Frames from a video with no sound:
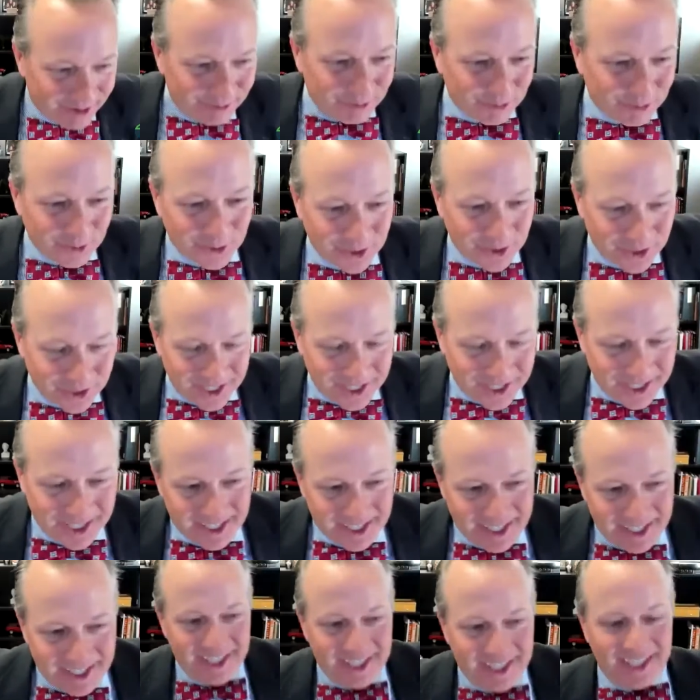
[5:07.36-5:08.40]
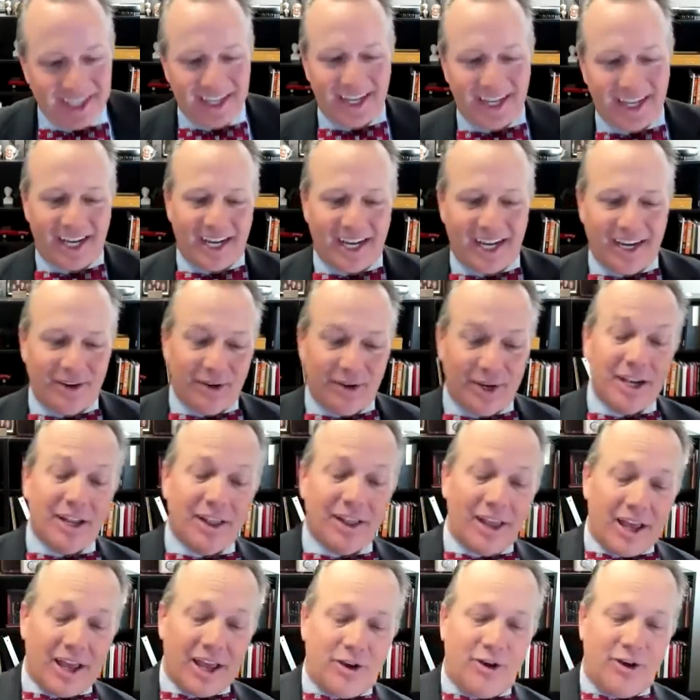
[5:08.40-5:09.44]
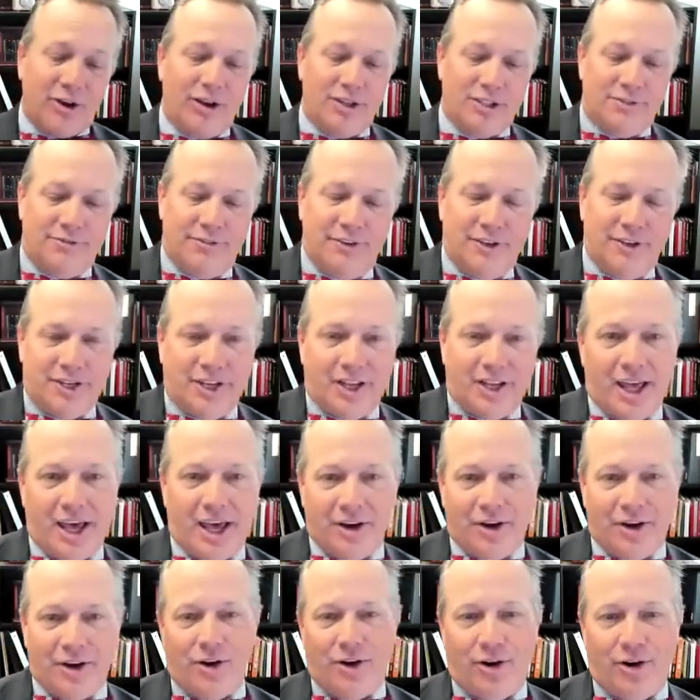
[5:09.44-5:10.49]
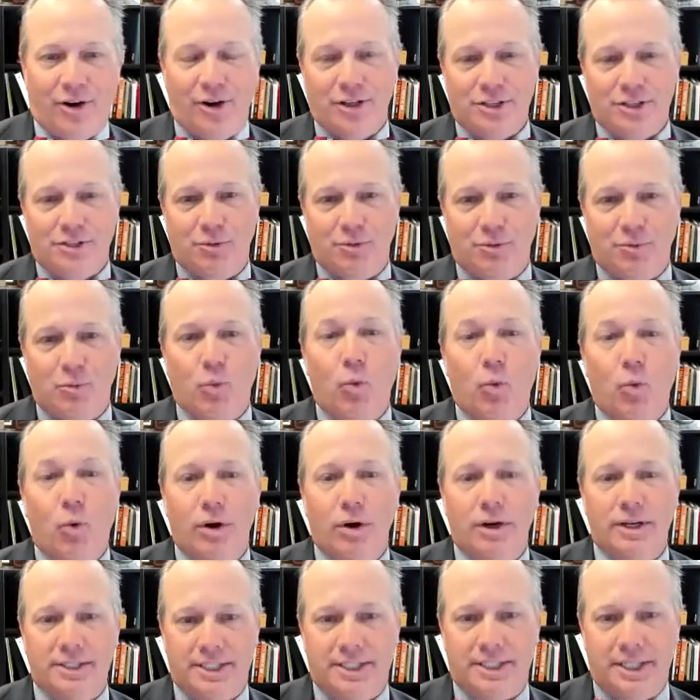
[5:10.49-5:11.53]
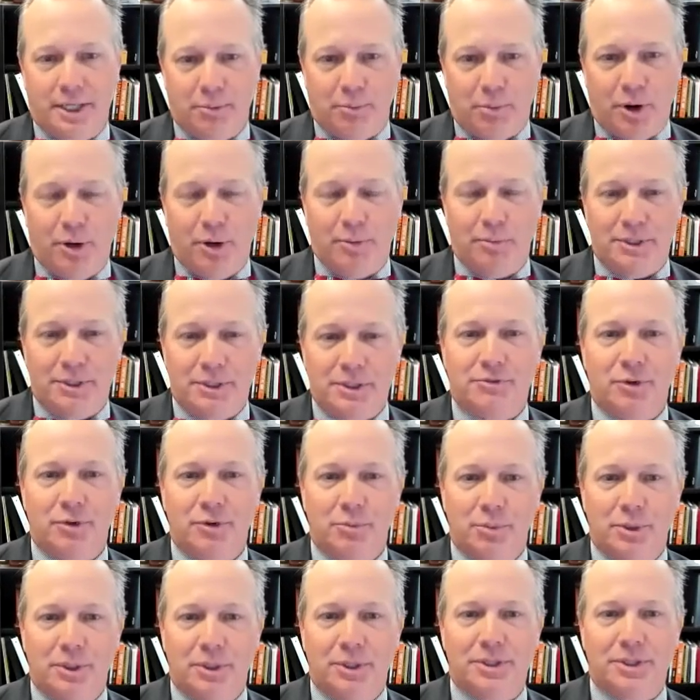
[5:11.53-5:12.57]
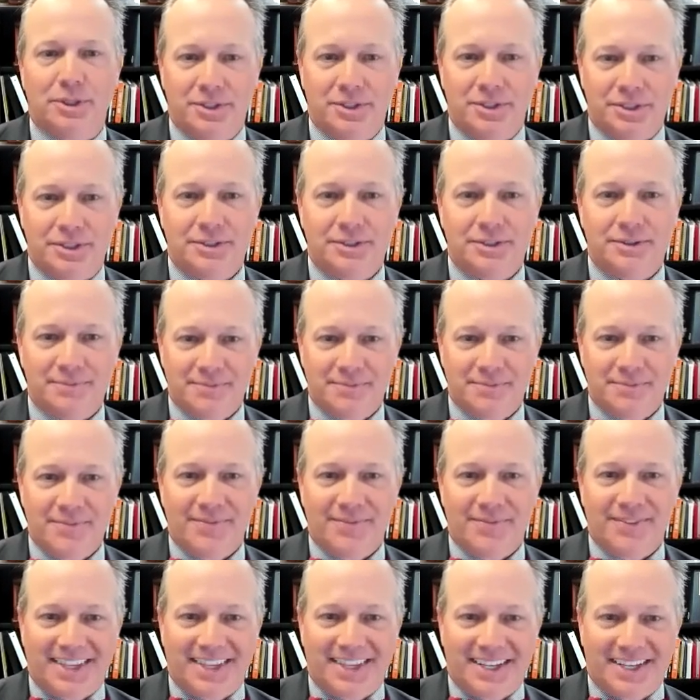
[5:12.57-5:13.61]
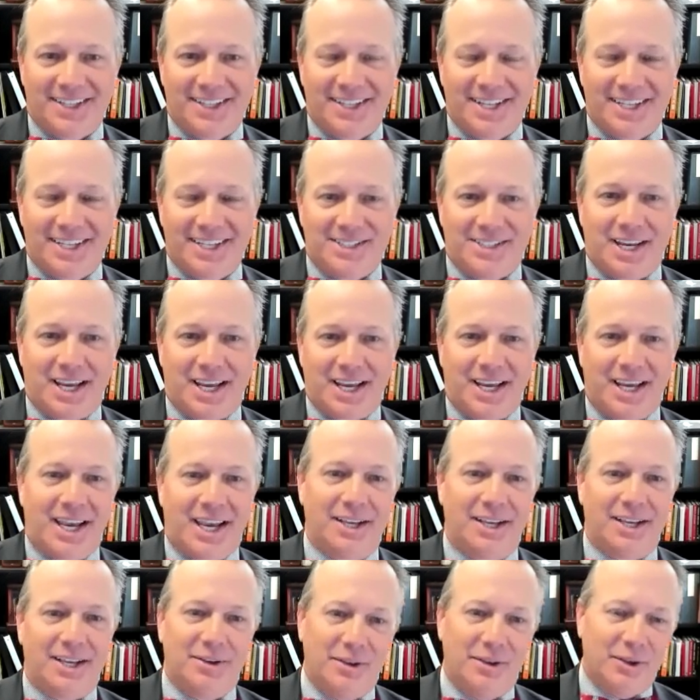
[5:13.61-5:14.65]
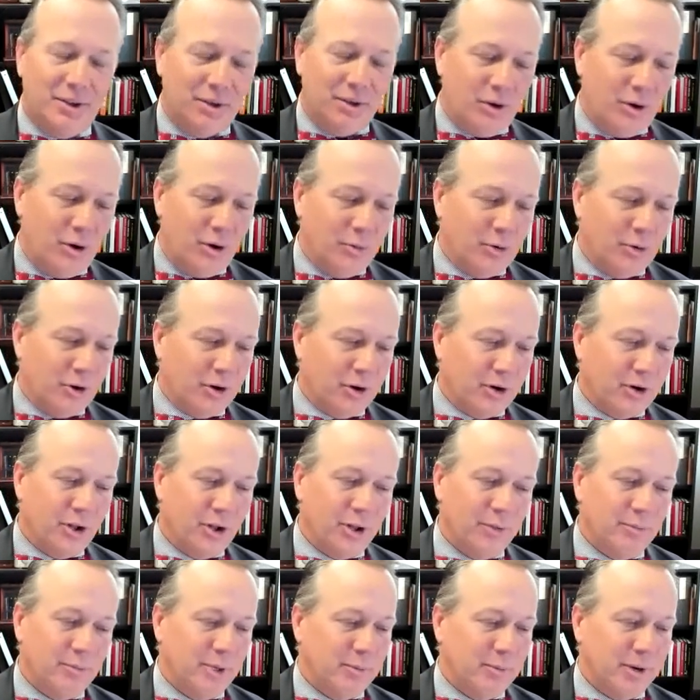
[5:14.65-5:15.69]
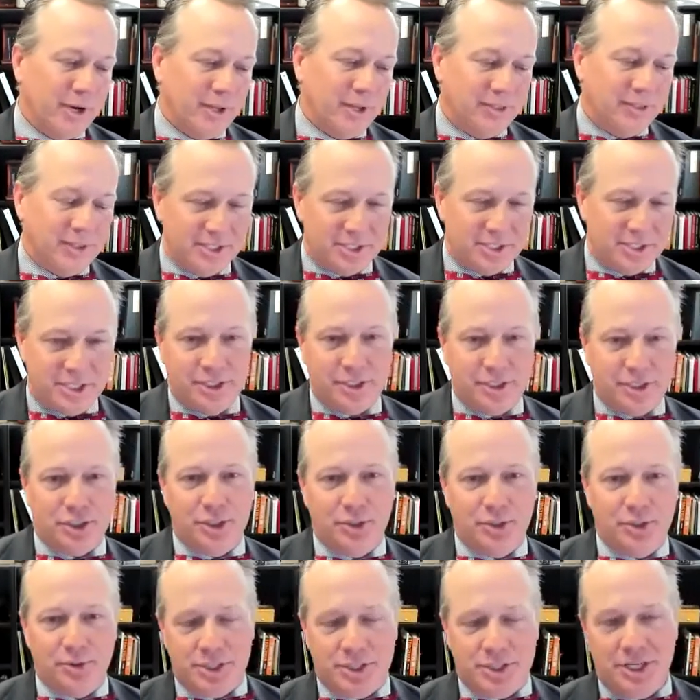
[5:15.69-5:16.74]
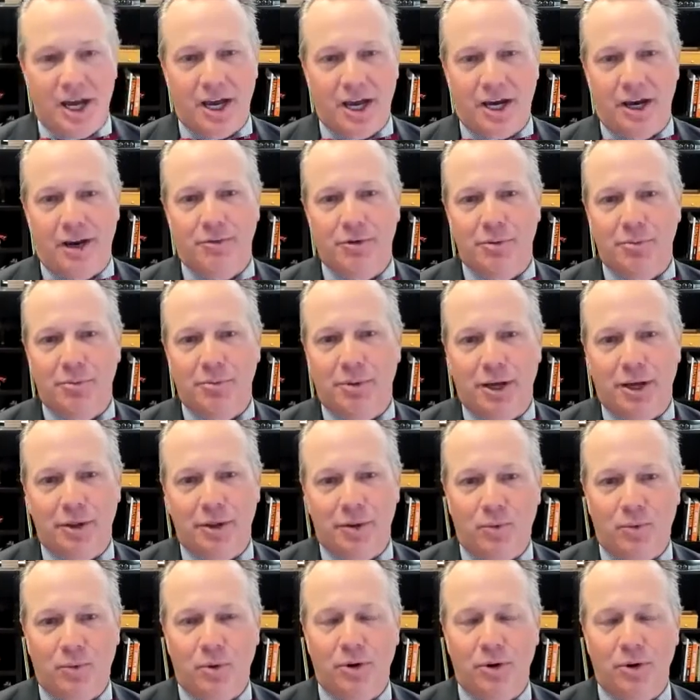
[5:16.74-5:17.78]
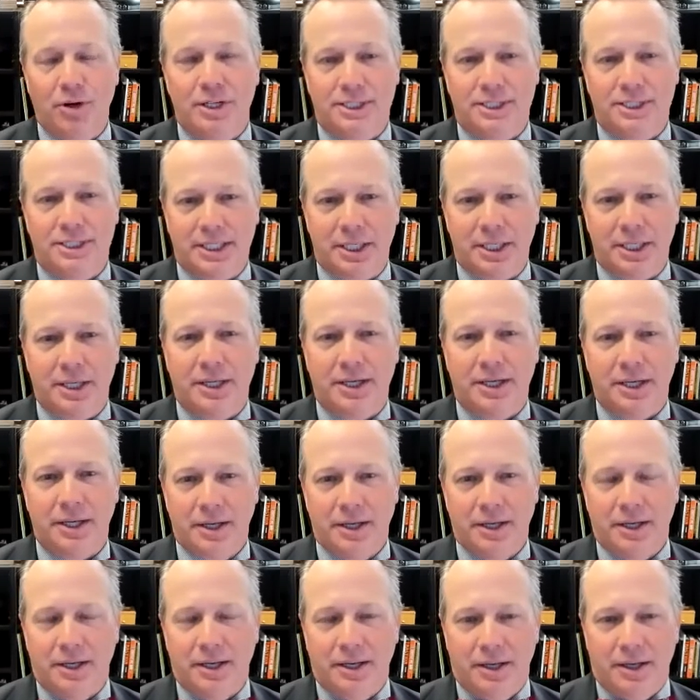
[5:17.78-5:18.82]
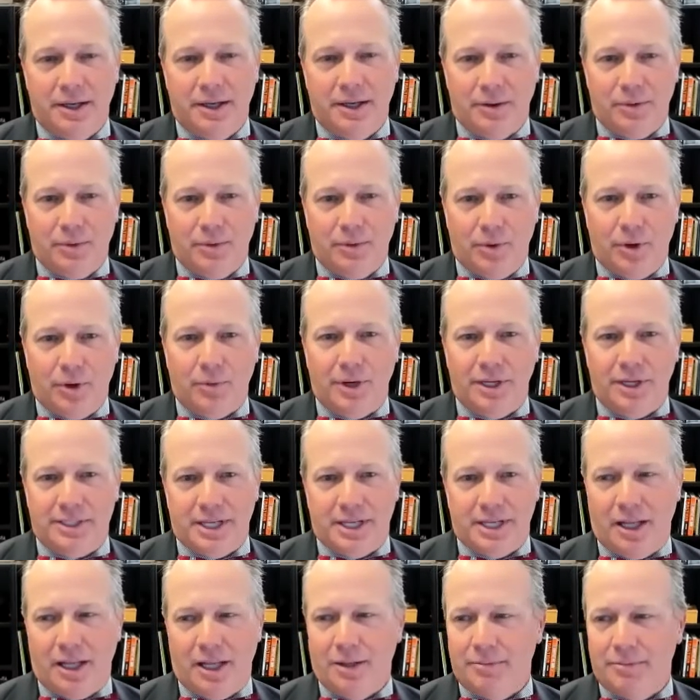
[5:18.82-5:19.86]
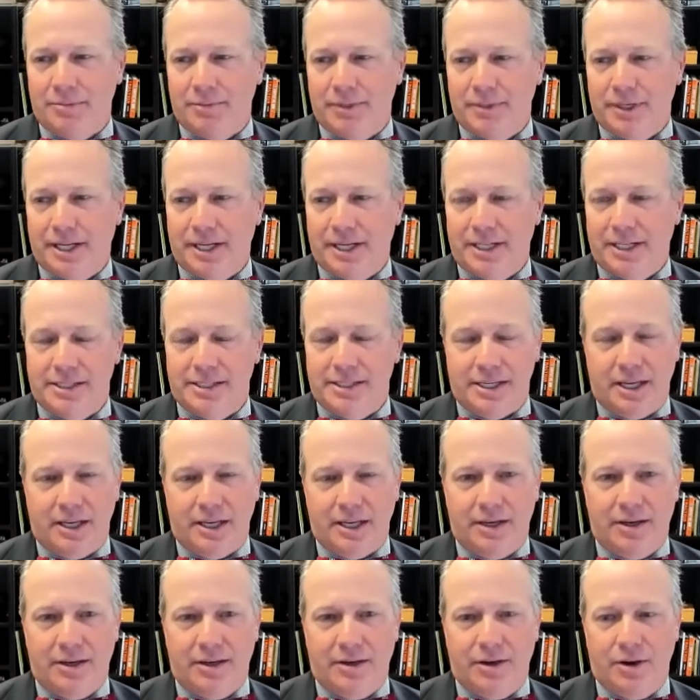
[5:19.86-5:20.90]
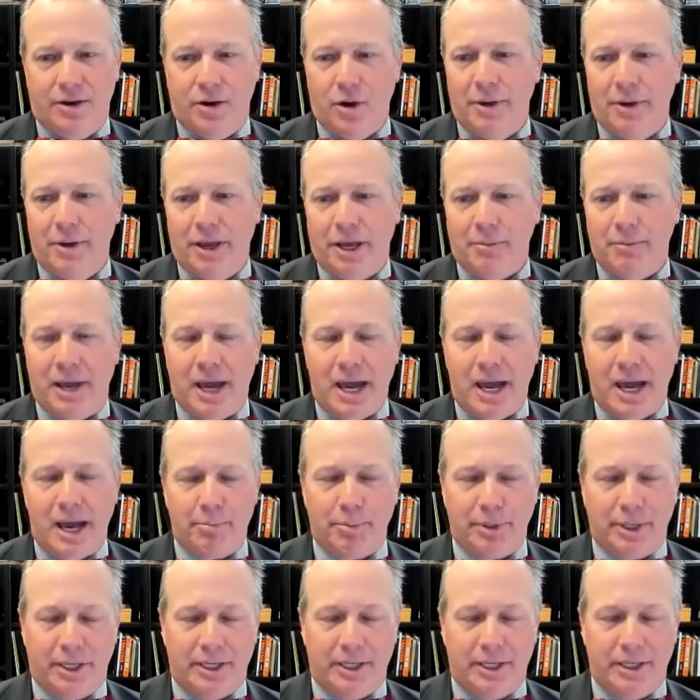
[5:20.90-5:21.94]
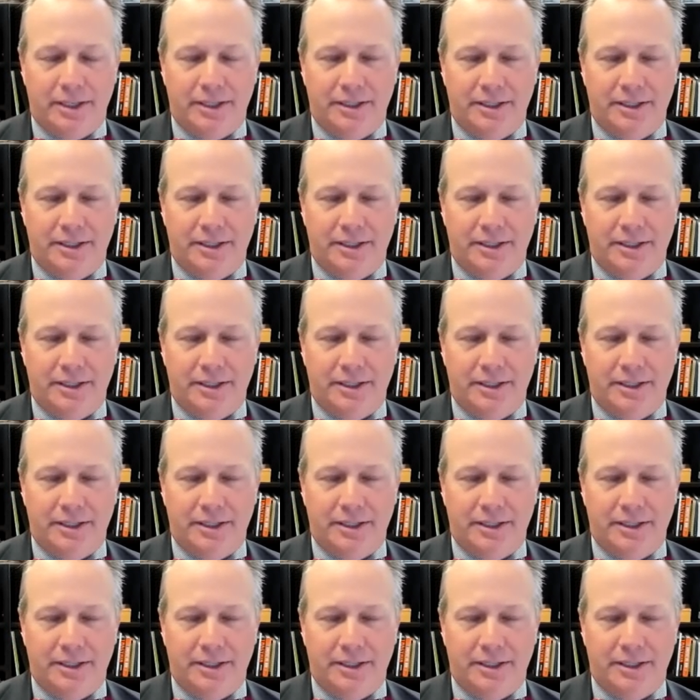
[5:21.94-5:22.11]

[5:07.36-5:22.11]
of work or get a lot of calls, field a lot of calls from warranty departments for builders. And they'd say, hey, the homeowner called me about this issue. It's not covered by the warranty. What do I tell them? And I'd say, go make them happy.